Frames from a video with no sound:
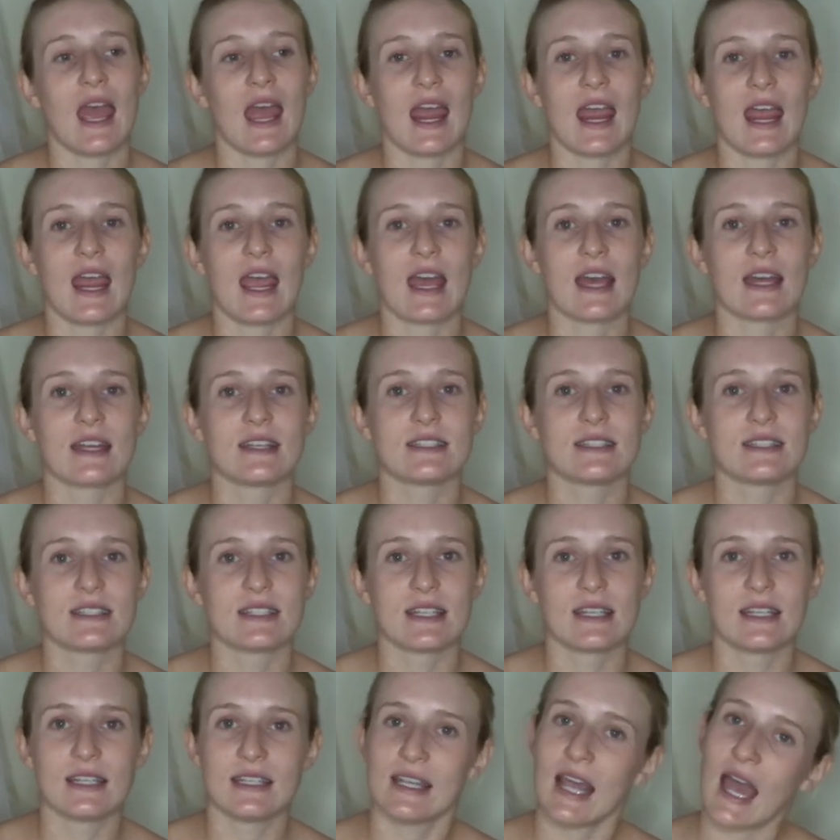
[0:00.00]

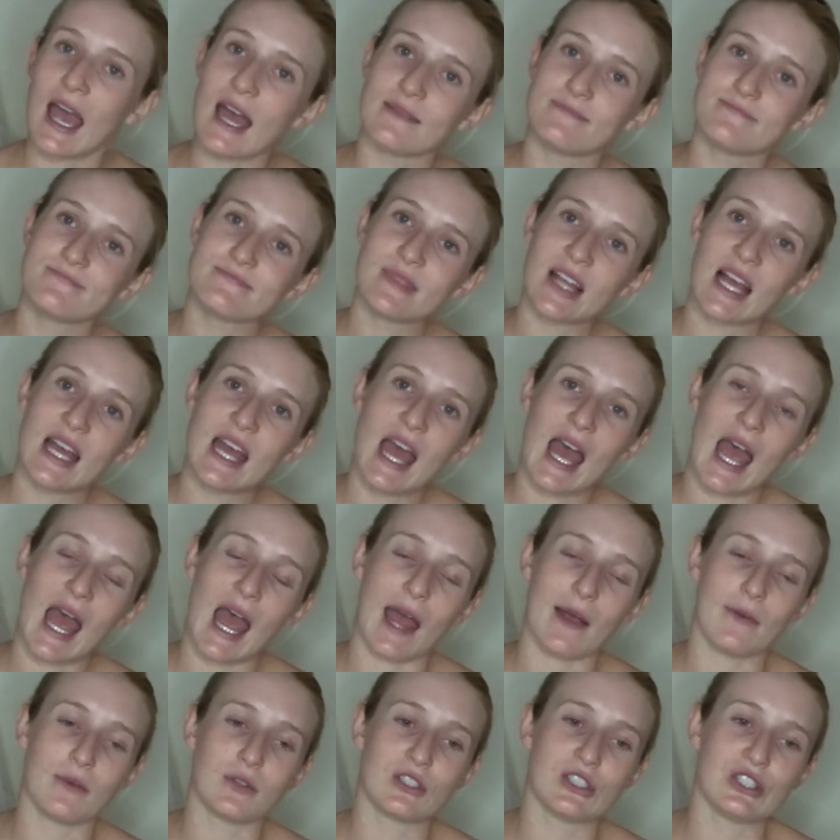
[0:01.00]
And yeah,
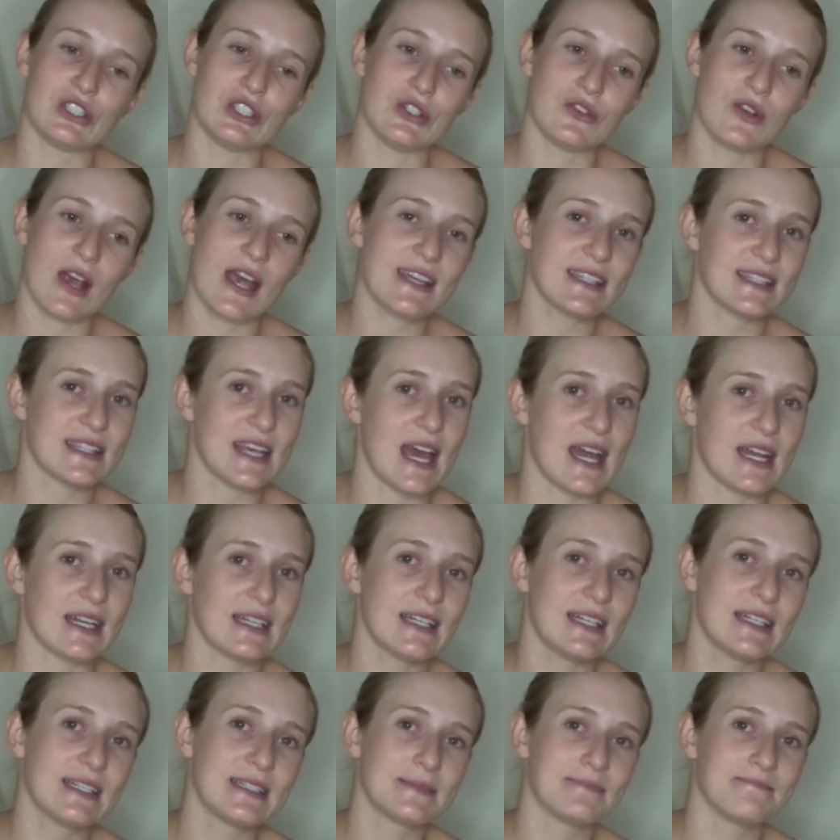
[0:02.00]
I will see you guys
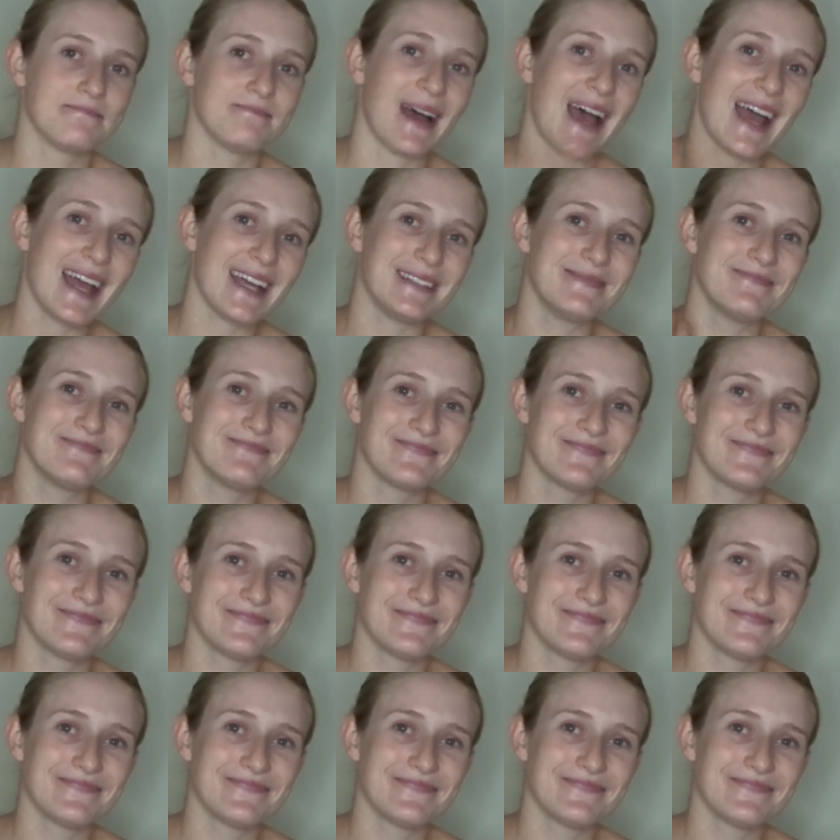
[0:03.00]
then. Bye!